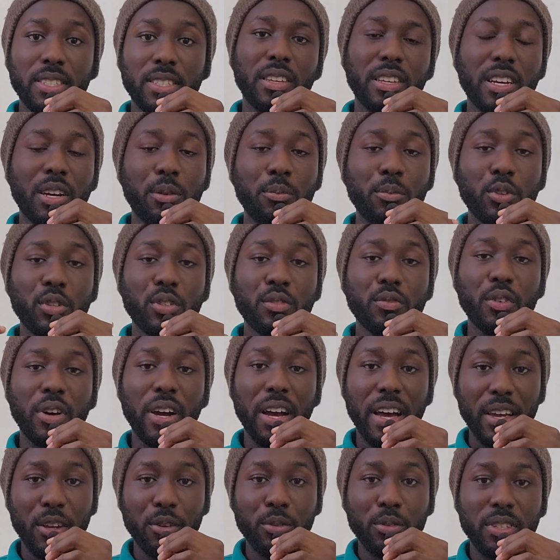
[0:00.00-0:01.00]
It can be used for
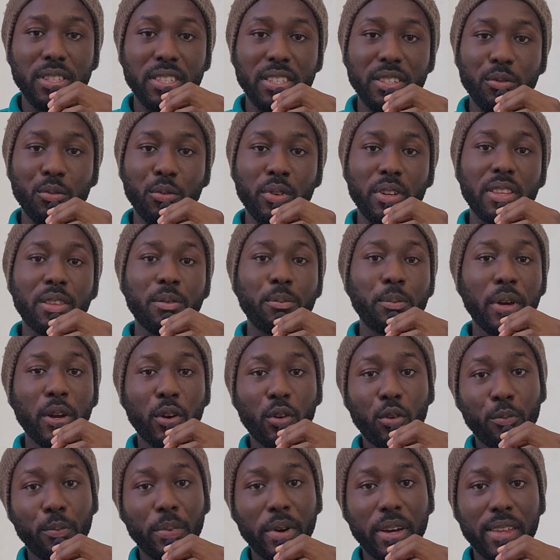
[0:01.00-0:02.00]
IoT with
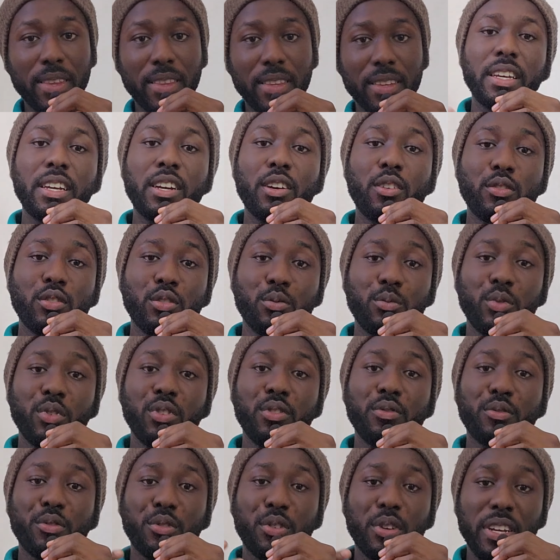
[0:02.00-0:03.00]
MicroPython. It can also be
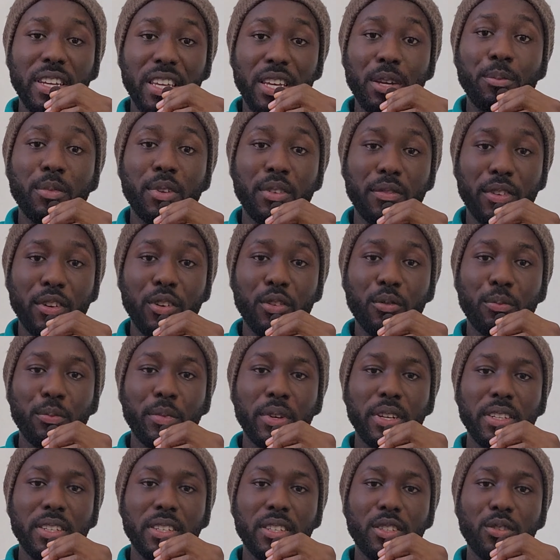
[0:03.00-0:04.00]
used for game
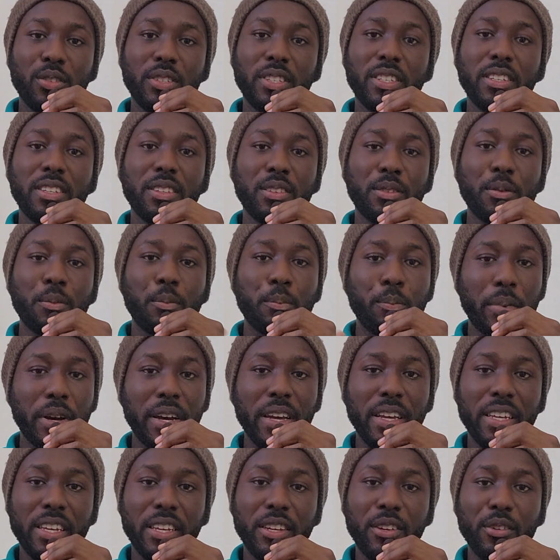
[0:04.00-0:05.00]
development using
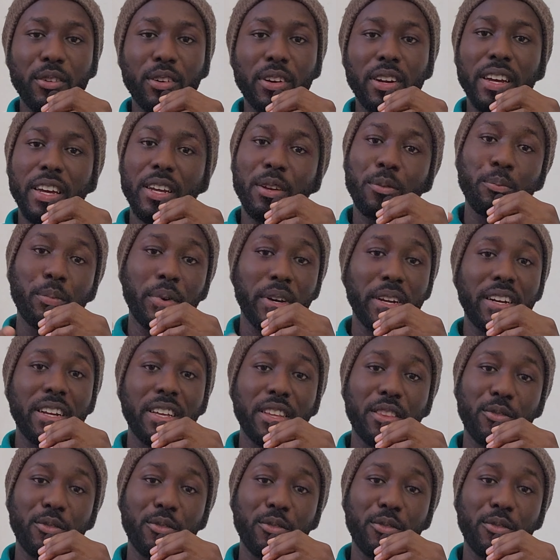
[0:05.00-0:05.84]
PyCura and Panda